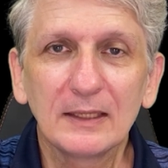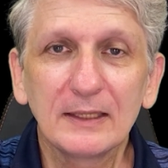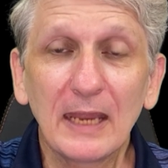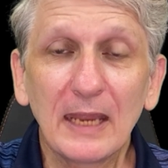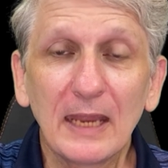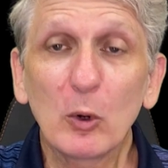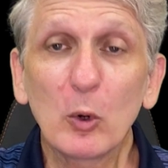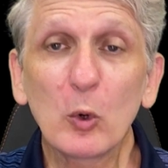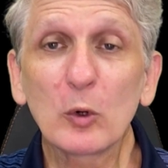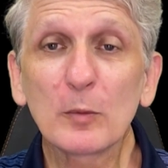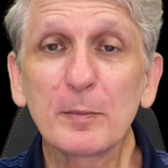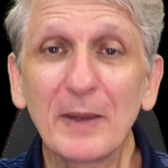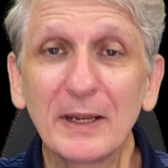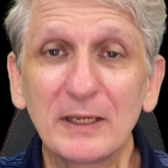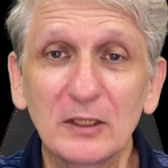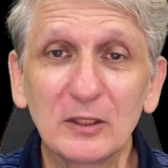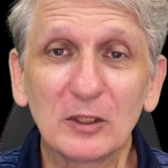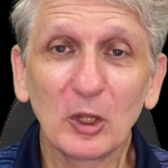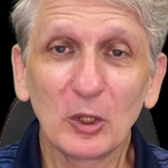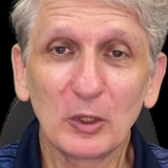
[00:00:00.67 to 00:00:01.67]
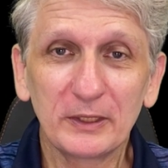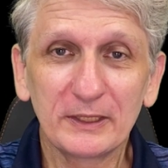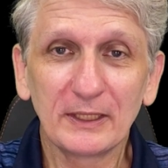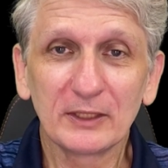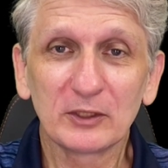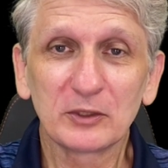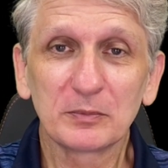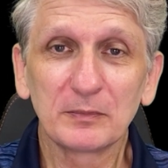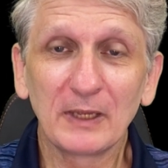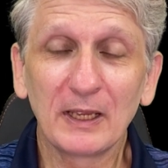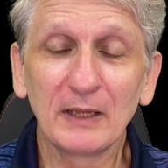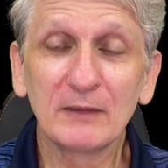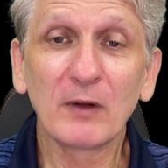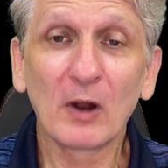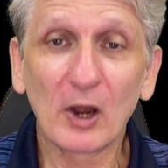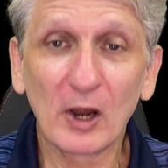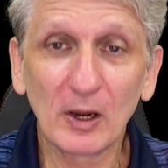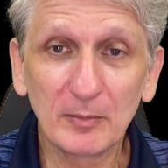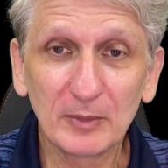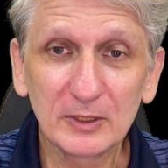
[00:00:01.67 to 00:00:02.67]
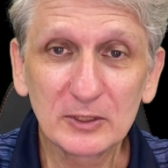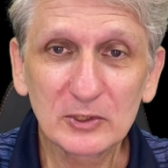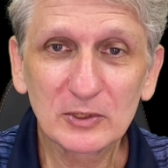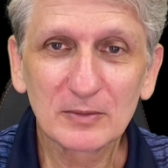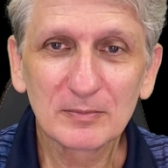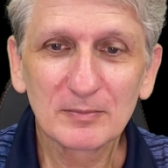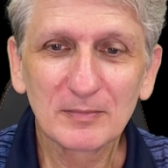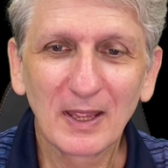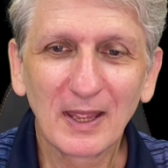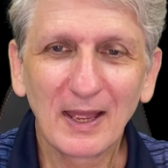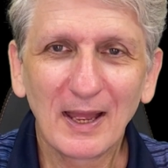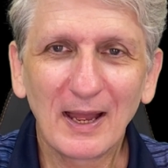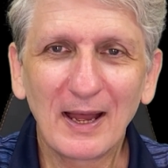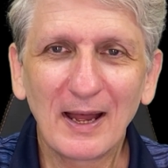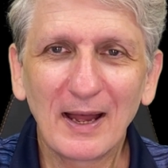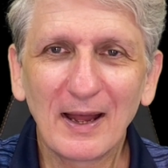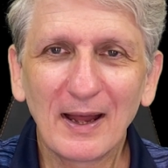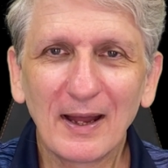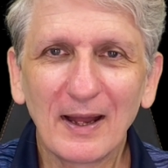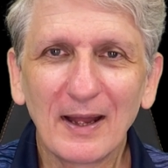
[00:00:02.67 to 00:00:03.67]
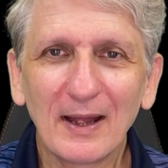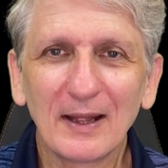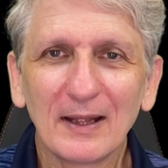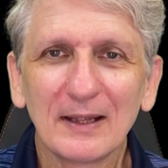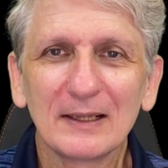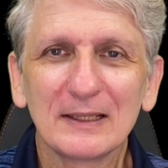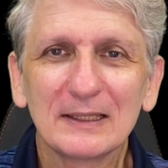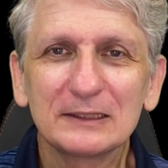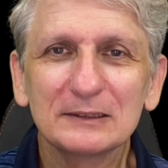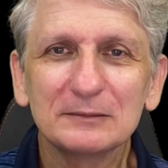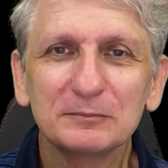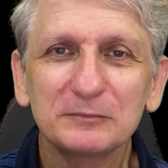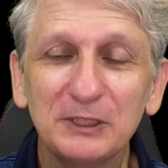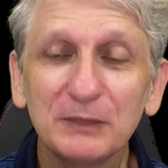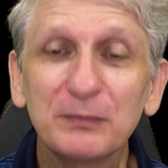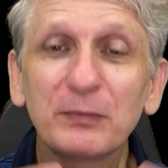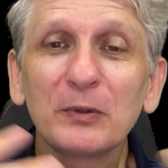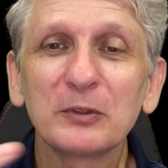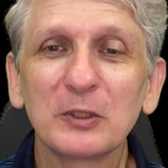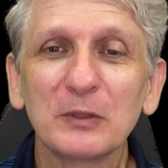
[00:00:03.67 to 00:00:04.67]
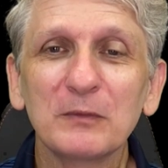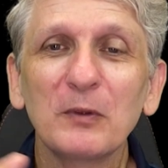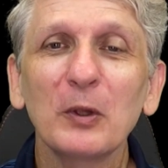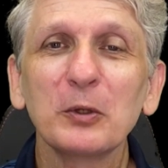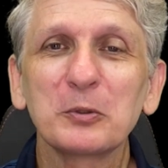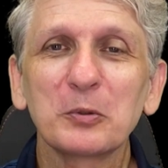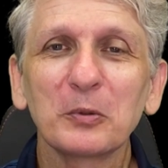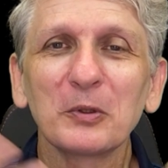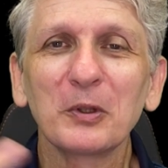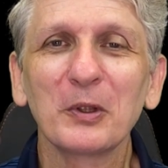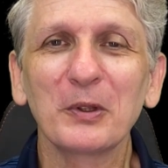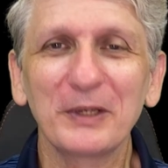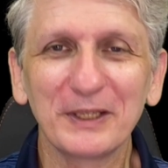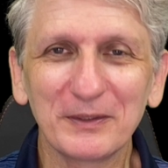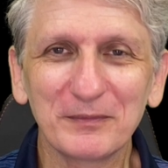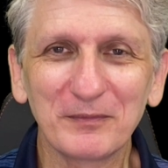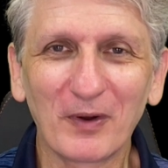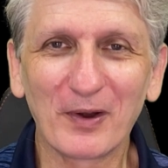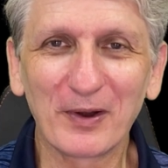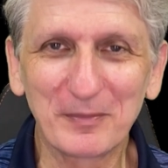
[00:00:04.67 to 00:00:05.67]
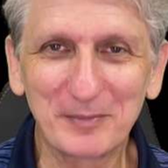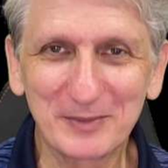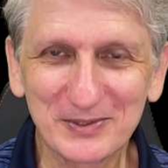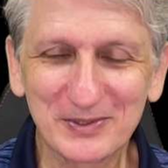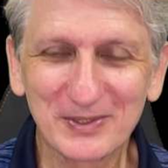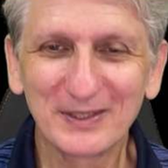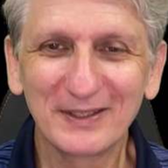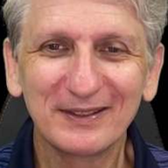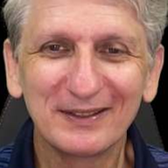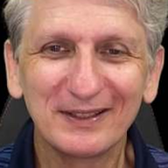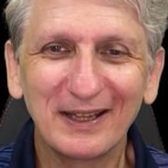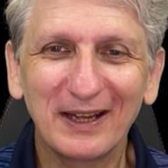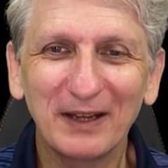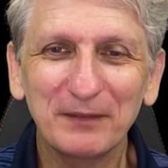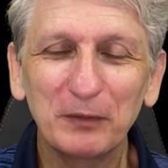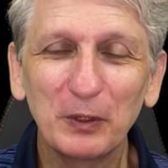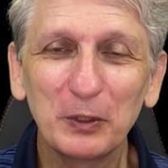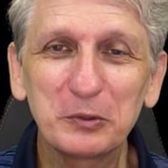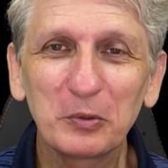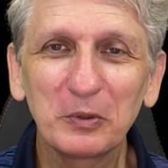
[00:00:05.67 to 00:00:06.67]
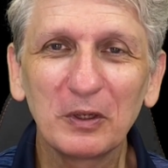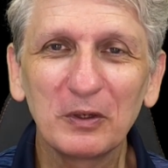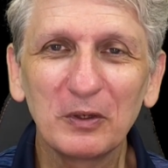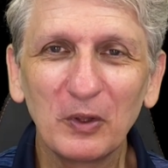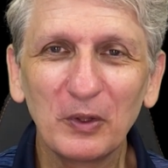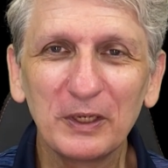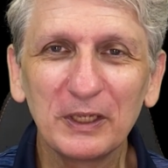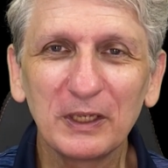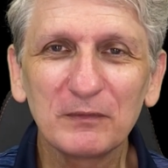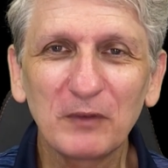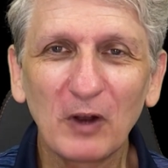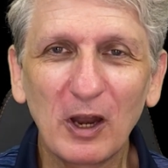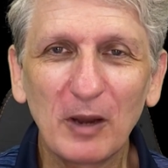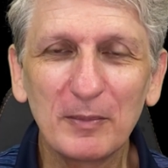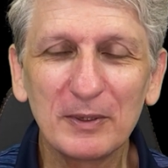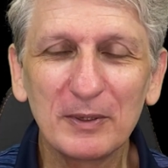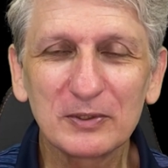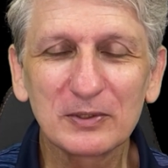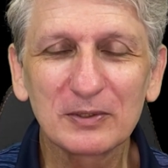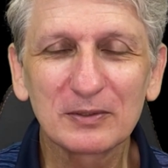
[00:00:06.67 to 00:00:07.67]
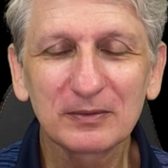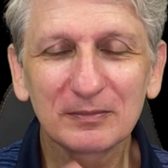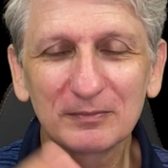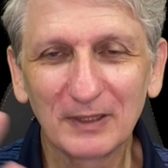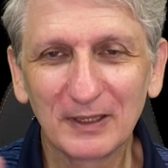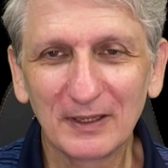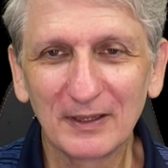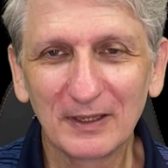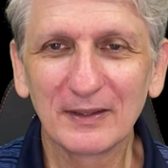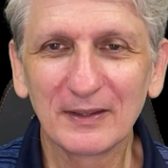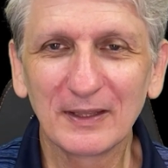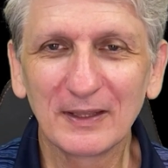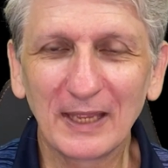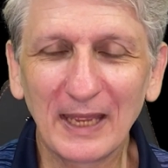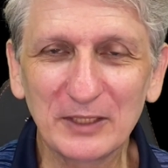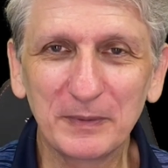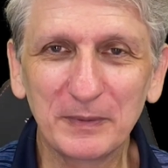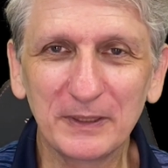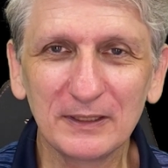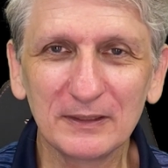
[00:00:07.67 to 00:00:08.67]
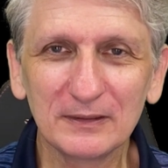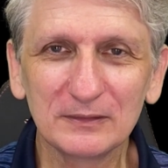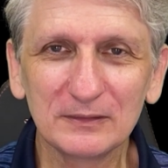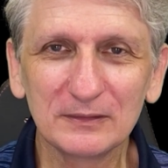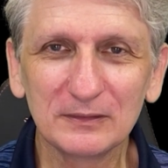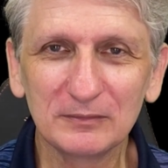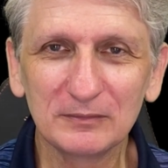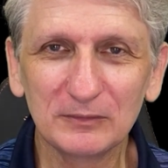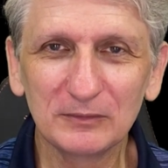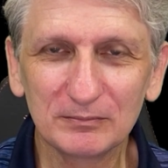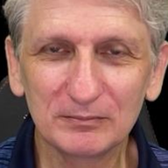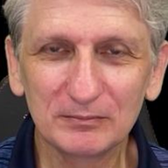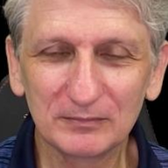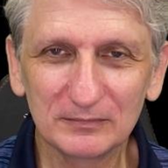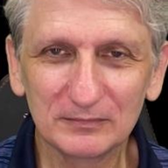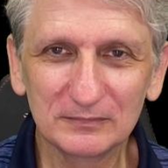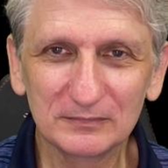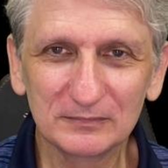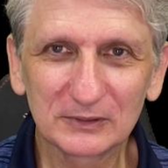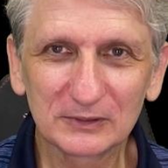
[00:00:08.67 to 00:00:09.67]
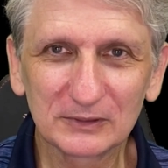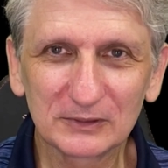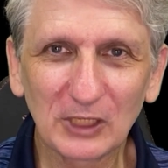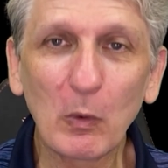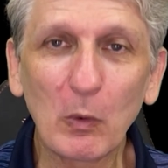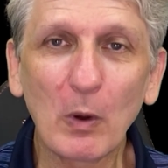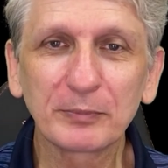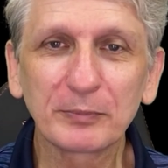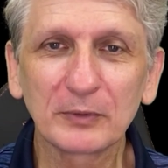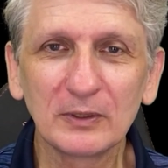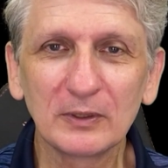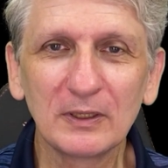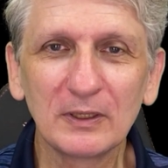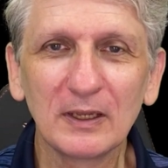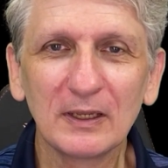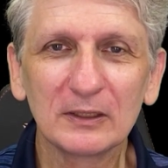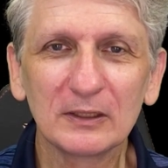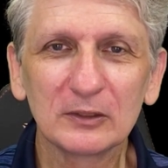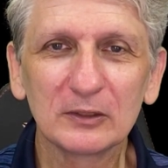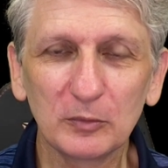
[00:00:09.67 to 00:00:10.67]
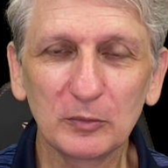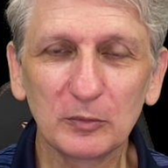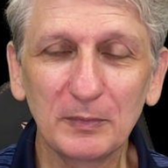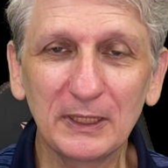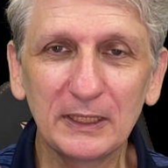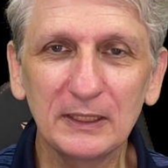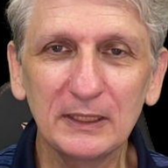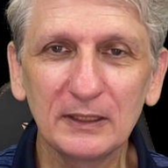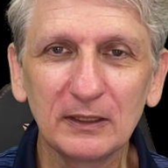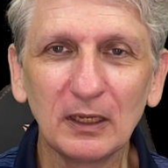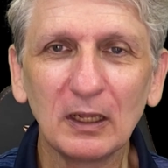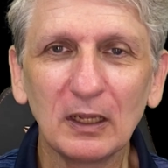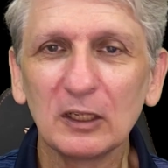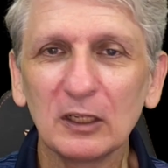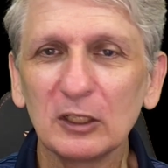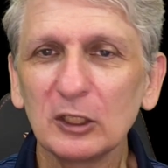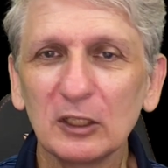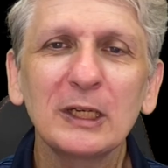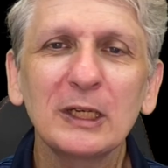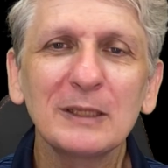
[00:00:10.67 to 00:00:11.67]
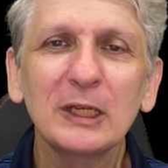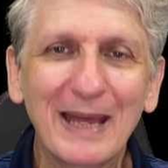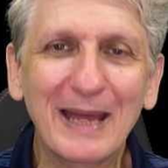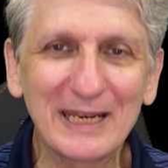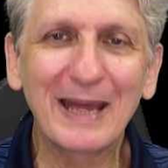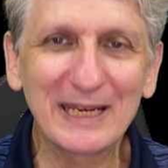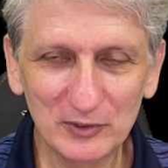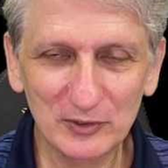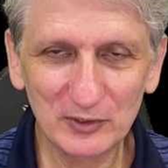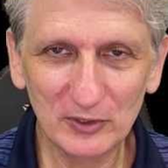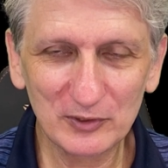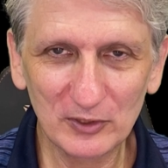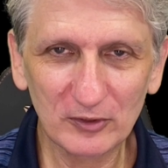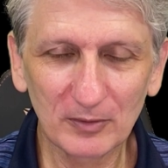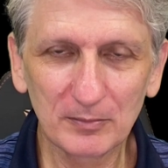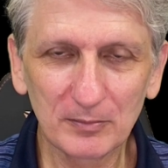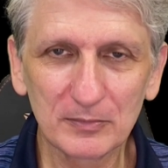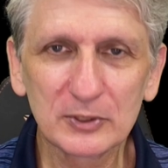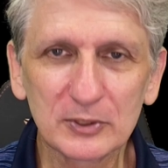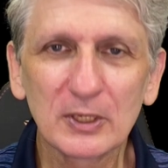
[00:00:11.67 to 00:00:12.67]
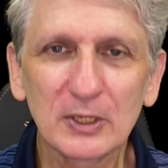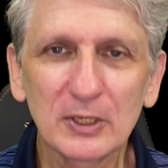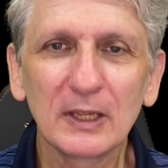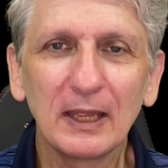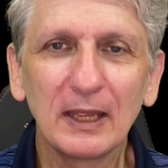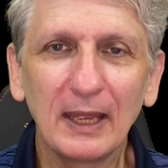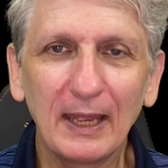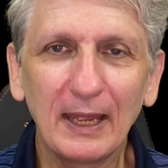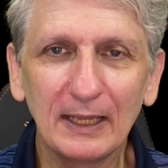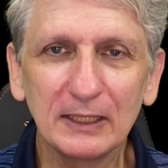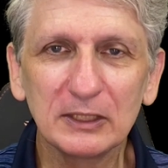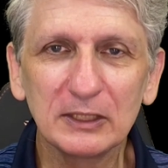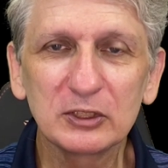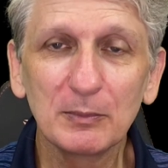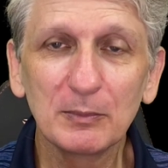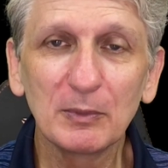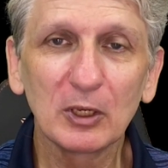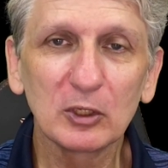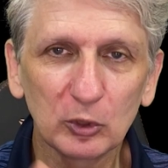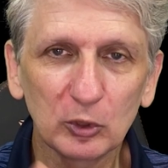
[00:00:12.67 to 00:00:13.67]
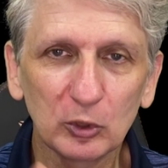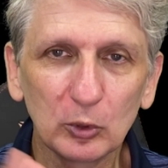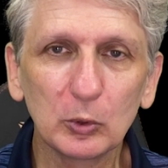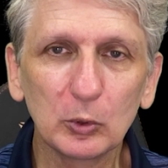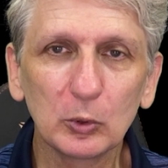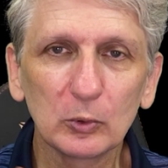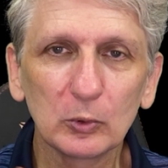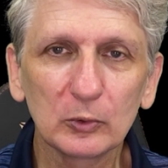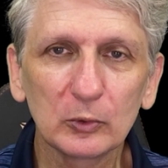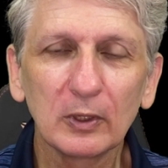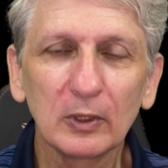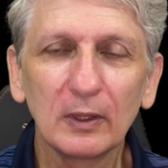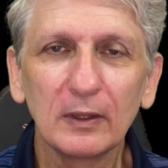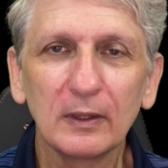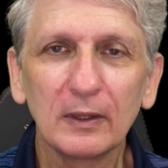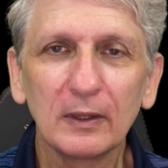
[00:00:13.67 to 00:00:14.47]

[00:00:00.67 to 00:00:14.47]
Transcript: Now, augmented learning environments are different to virtual learning environments. Uh, virtual learning environments has been co-opted to mean learning management systems and similar tools.